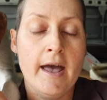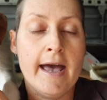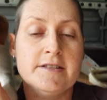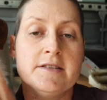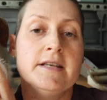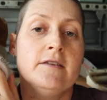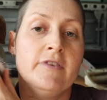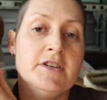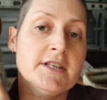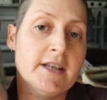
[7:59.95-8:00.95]
As I said,
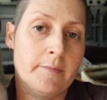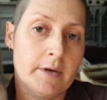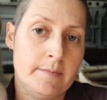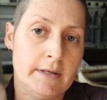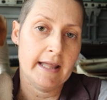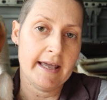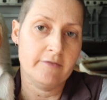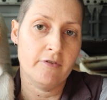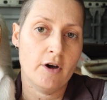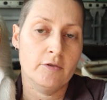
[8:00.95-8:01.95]
eventually I'm going
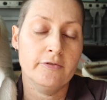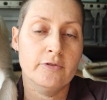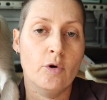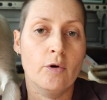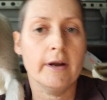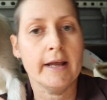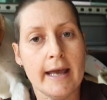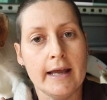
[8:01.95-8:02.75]
laying vinyl flooring,